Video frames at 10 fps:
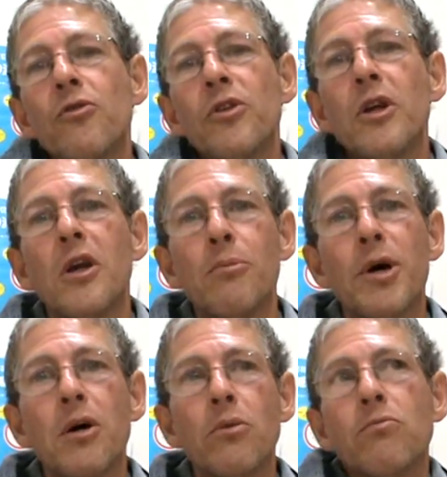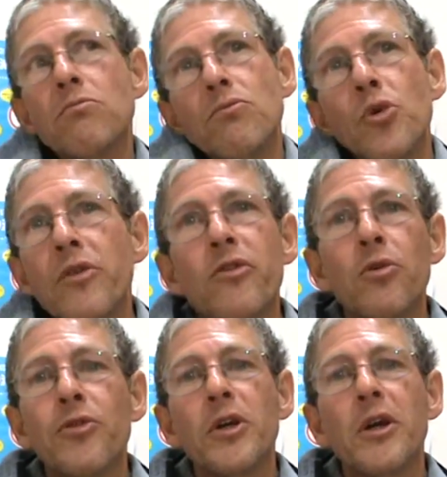You're thinking about whatever
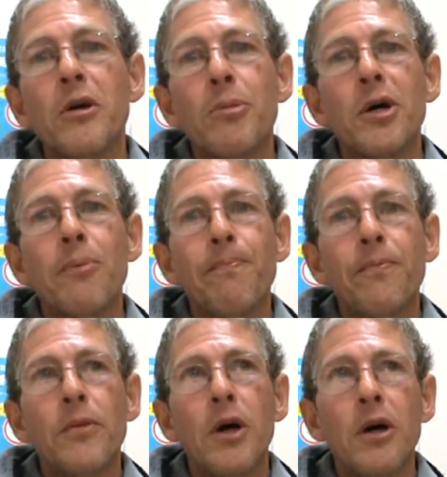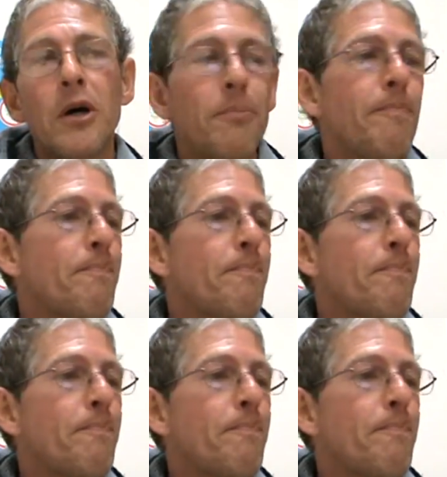you're thinking about. Um,